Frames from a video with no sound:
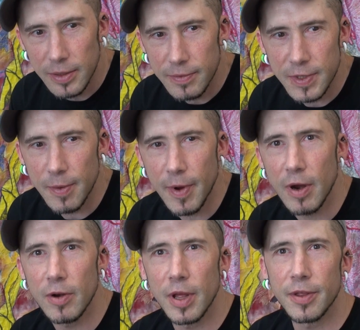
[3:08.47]
somehow
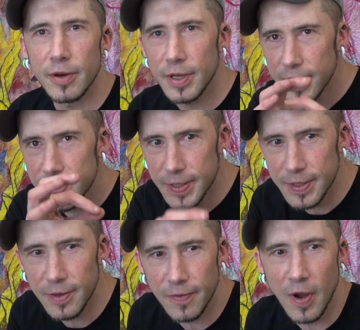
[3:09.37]
or another his
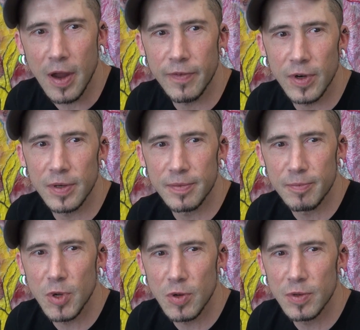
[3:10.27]
survivor
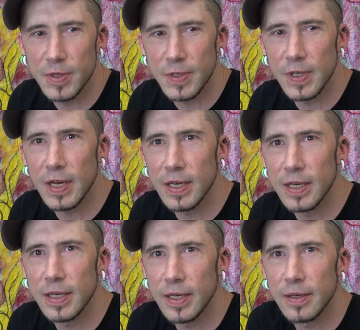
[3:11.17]
mode set in,
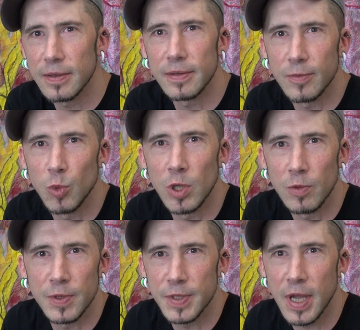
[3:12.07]
and Will
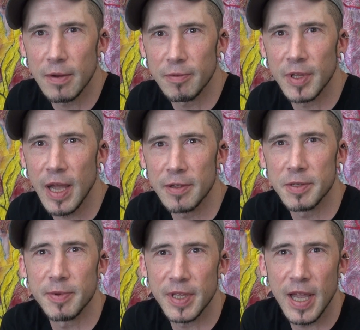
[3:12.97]
was not allowed to
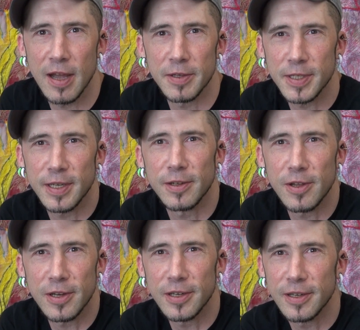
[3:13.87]
be in the house any
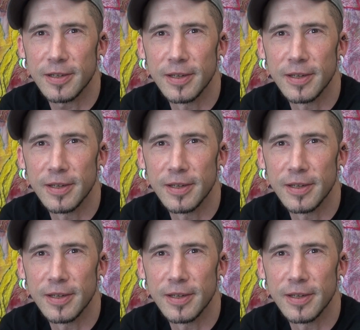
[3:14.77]
longer.